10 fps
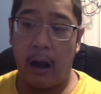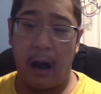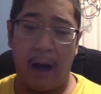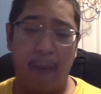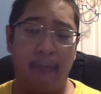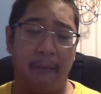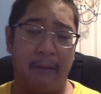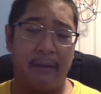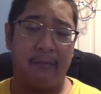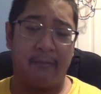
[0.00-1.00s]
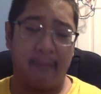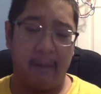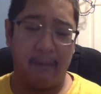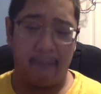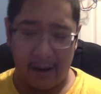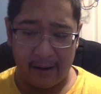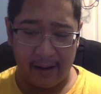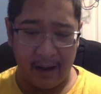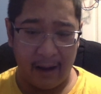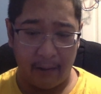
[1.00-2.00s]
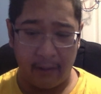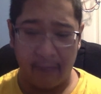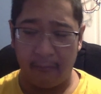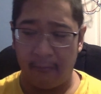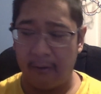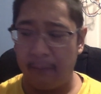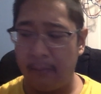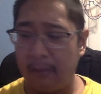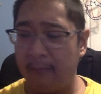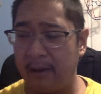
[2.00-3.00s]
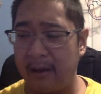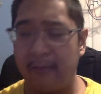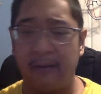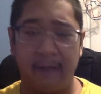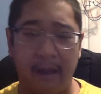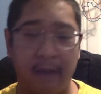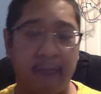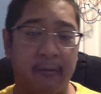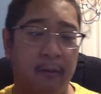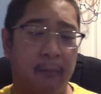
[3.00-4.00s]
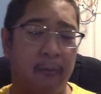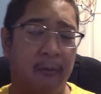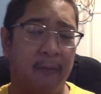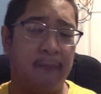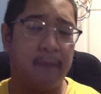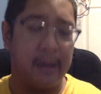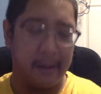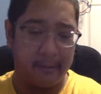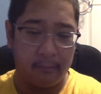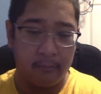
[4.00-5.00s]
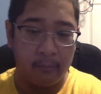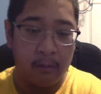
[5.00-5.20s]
I'm going to say right now it's going to be within the next couple of weeks,